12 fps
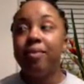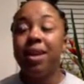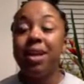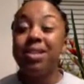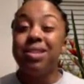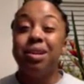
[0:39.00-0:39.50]

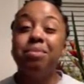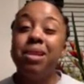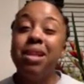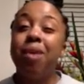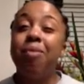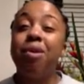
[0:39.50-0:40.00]
it's something
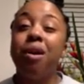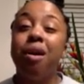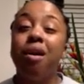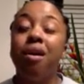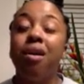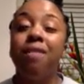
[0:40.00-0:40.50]
that we're
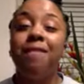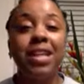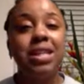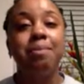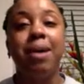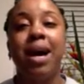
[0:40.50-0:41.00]
all
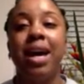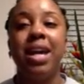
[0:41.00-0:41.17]
affected by.